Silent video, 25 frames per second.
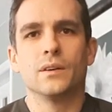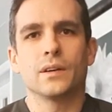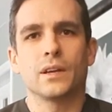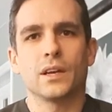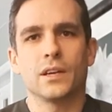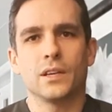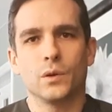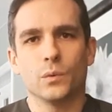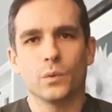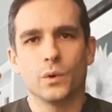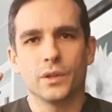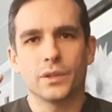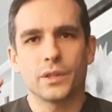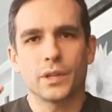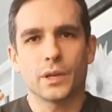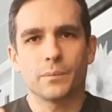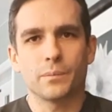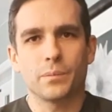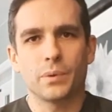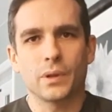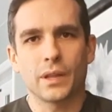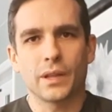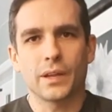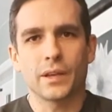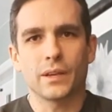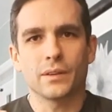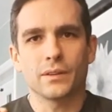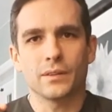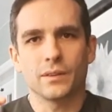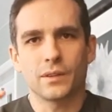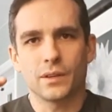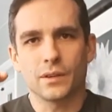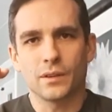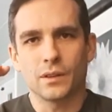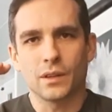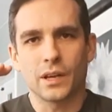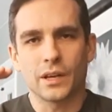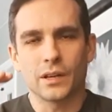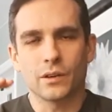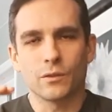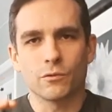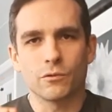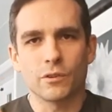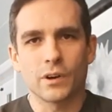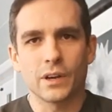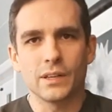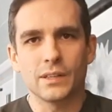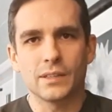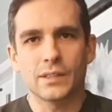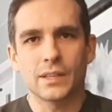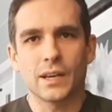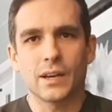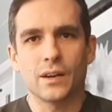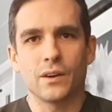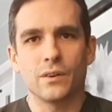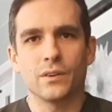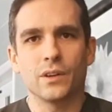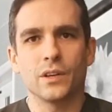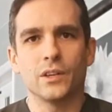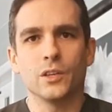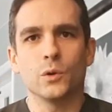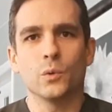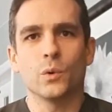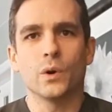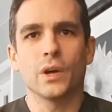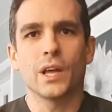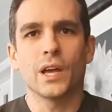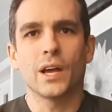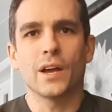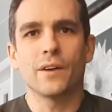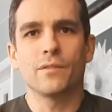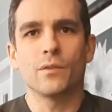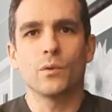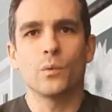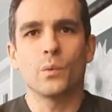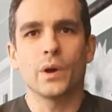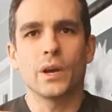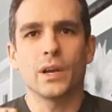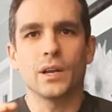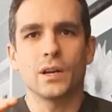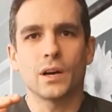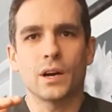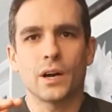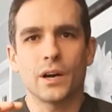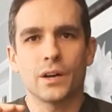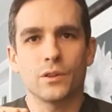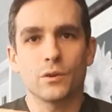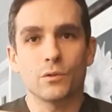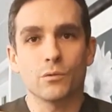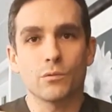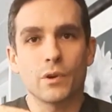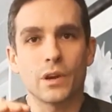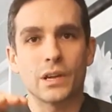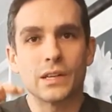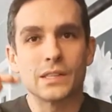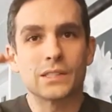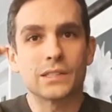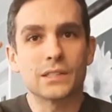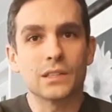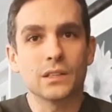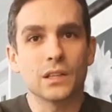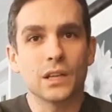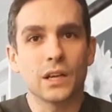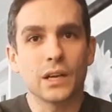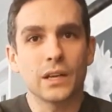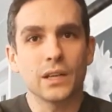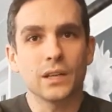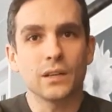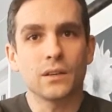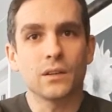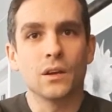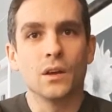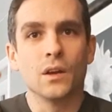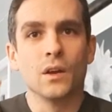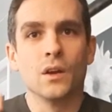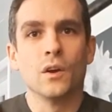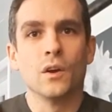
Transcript: Okay, you want that plant, that light right down, and you want to have a way to either raise the light